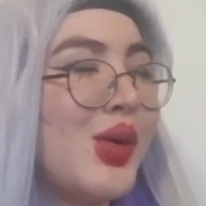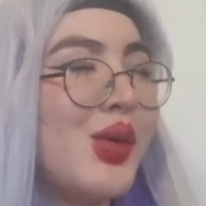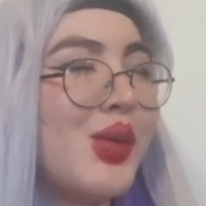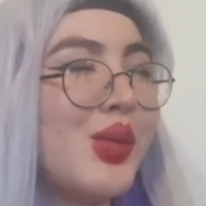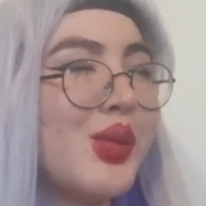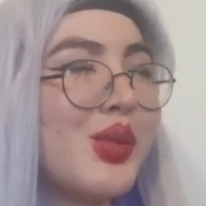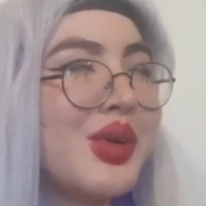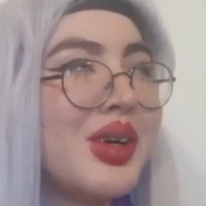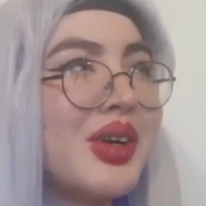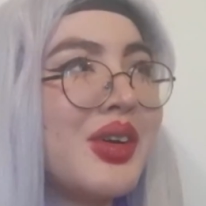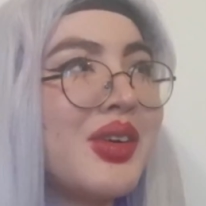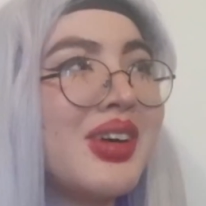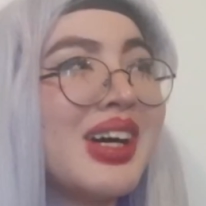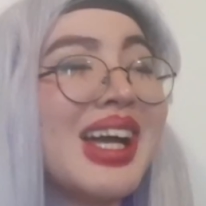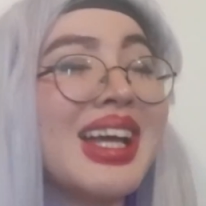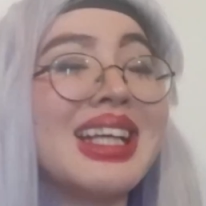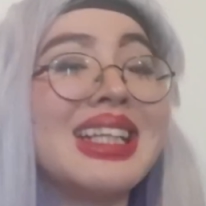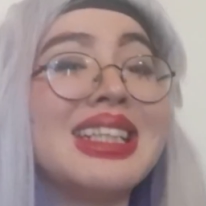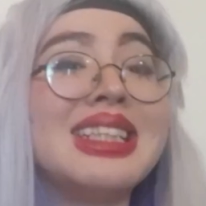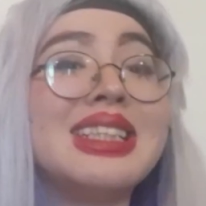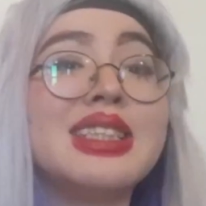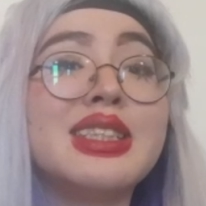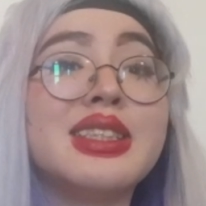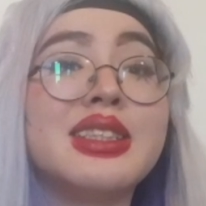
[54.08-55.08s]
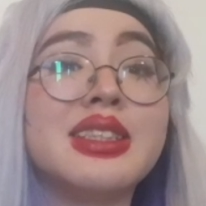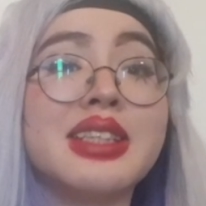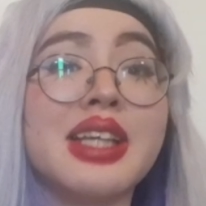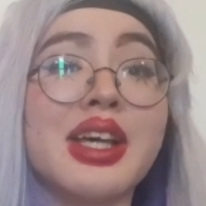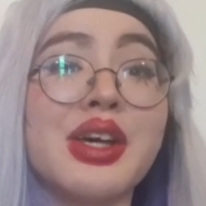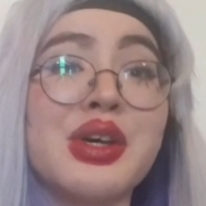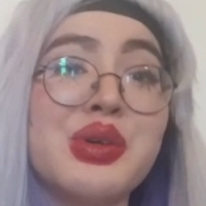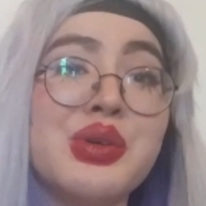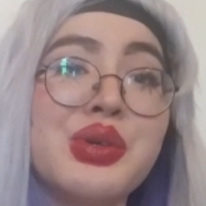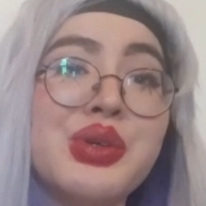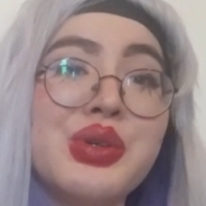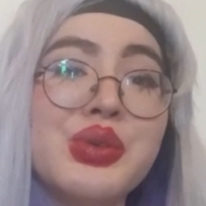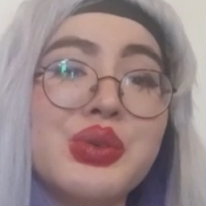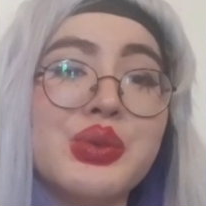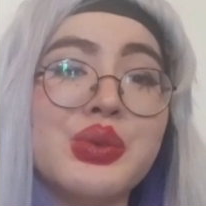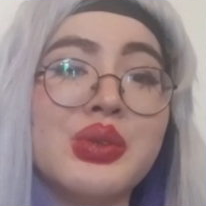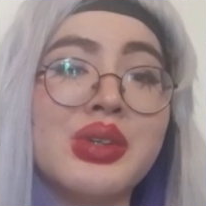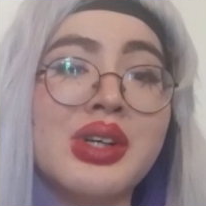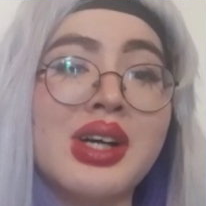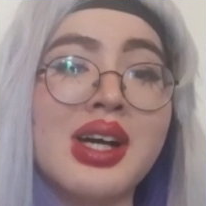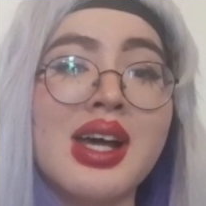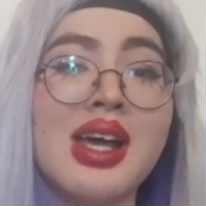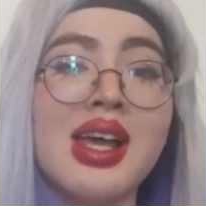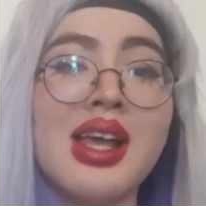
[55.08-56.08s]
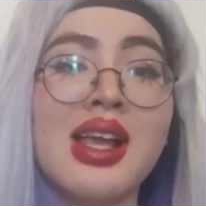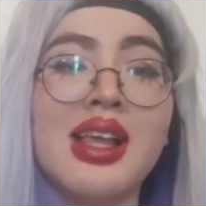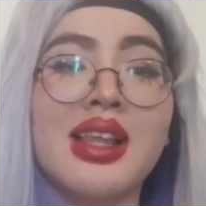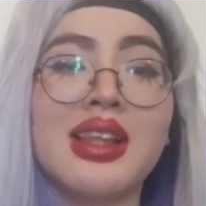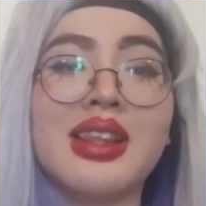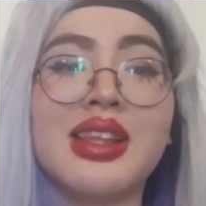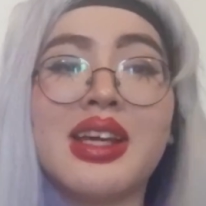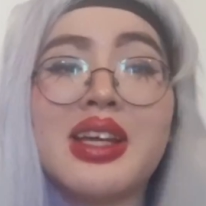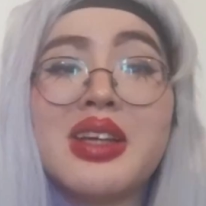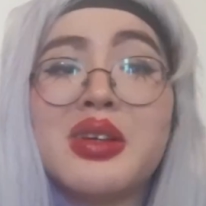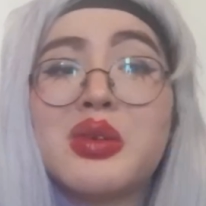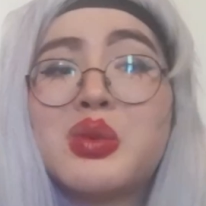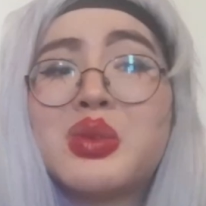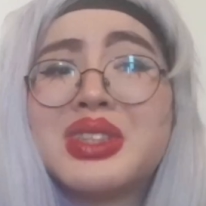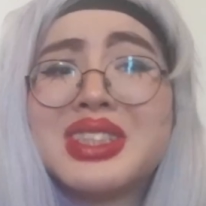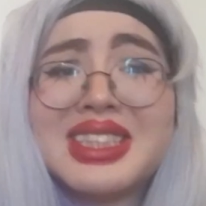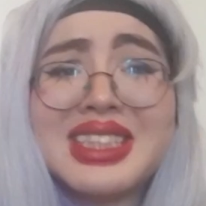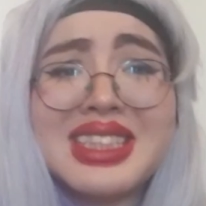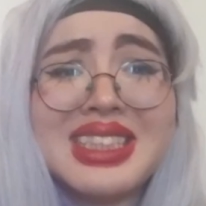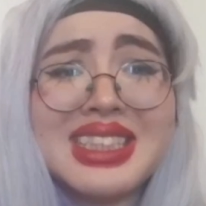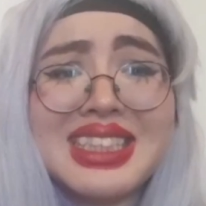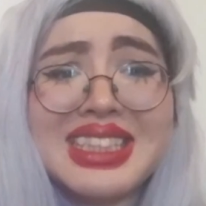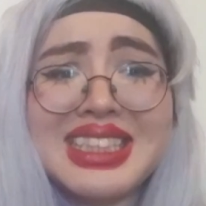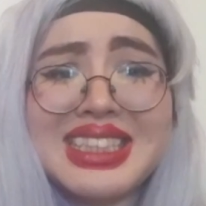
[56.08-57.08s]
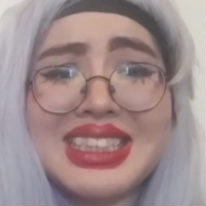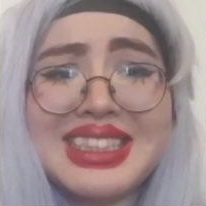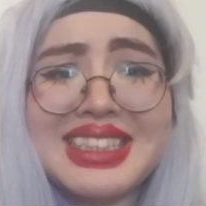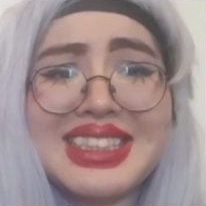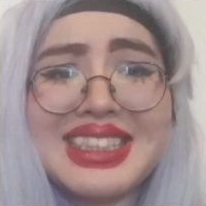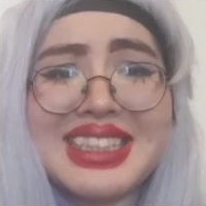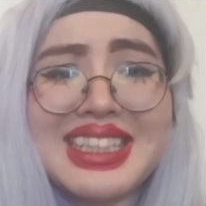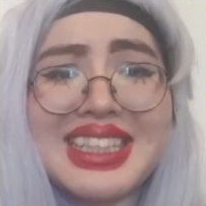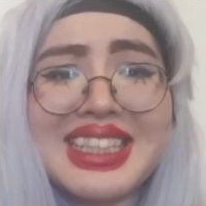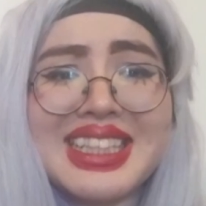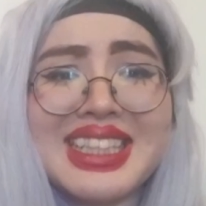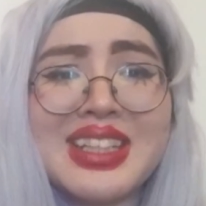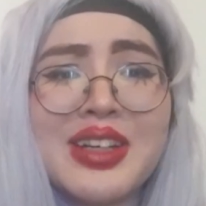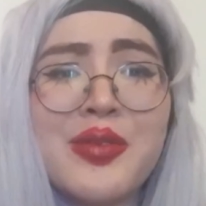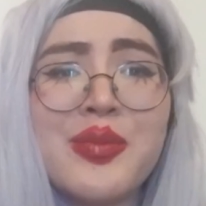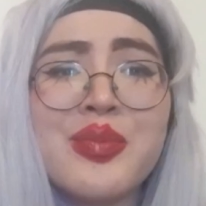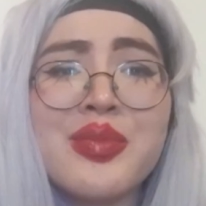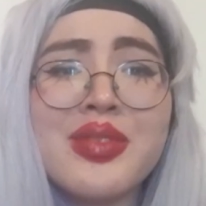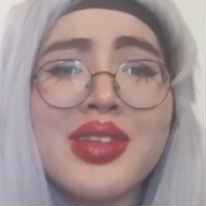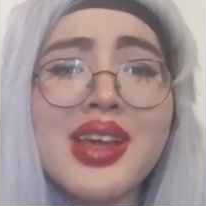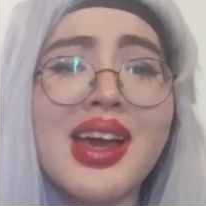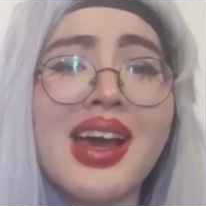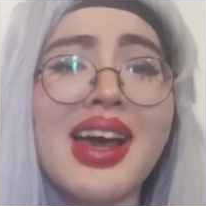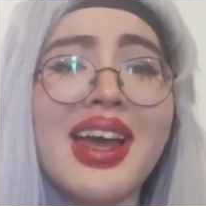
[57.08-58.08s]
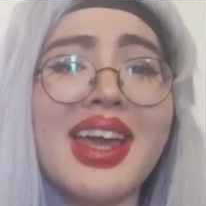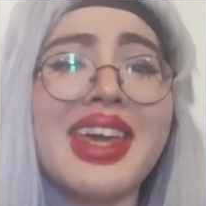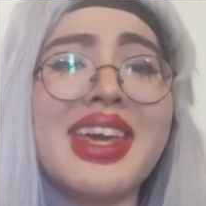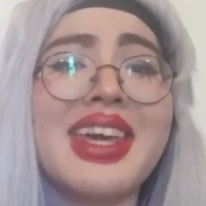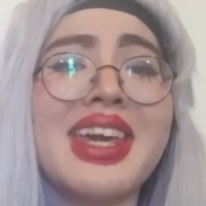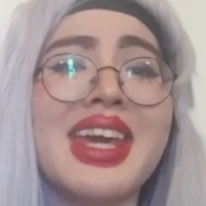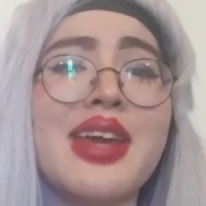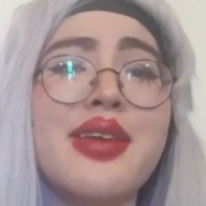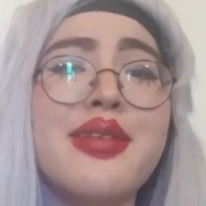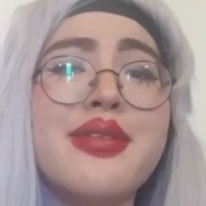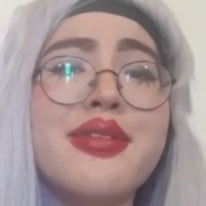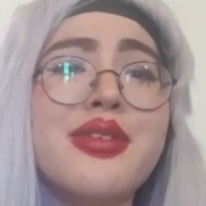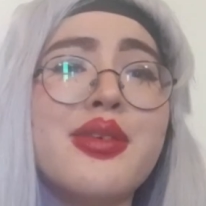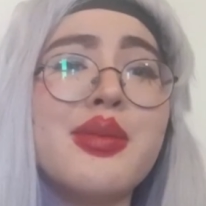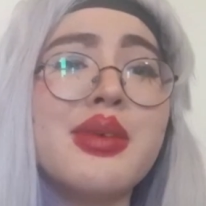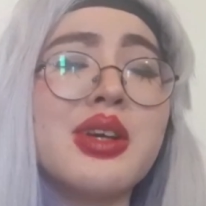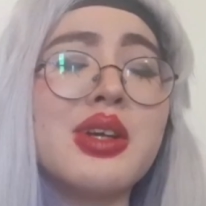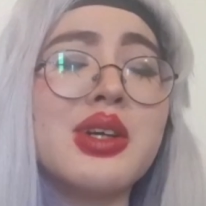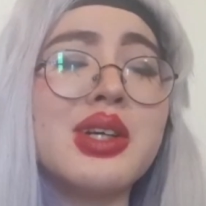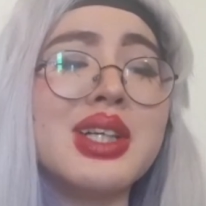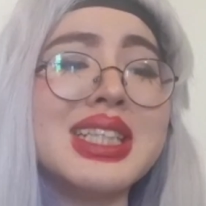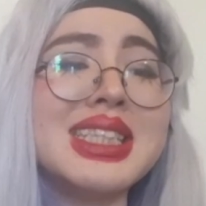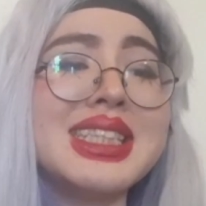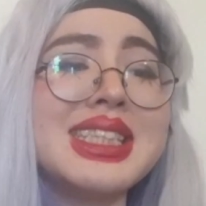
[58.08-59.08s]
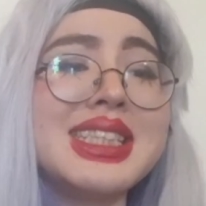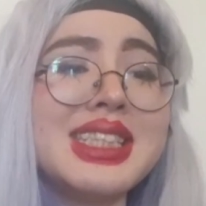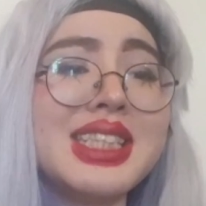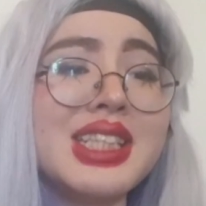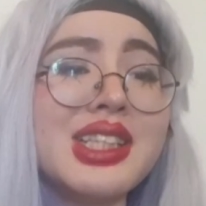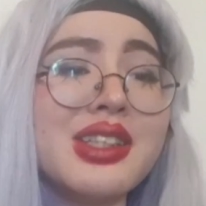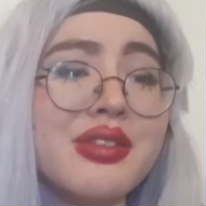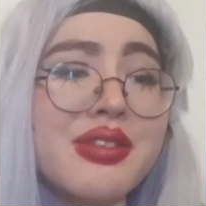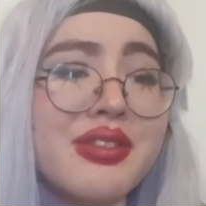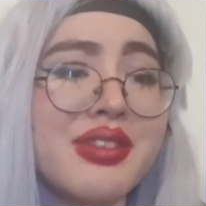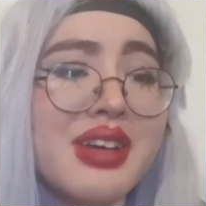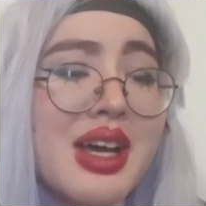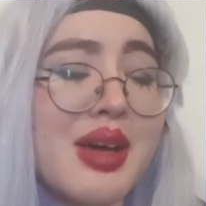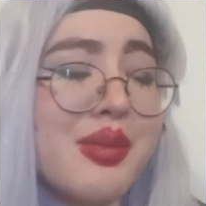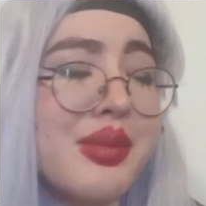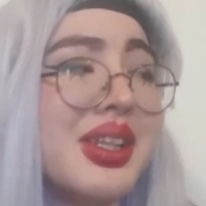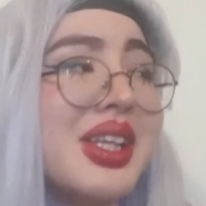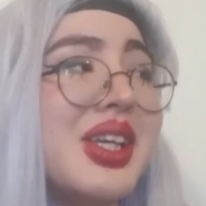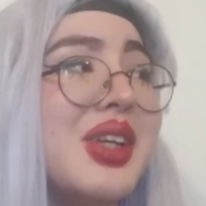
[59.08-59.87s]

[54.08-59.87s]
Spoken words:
Well, I can tell you that it wasn't easy. I came from a Christian family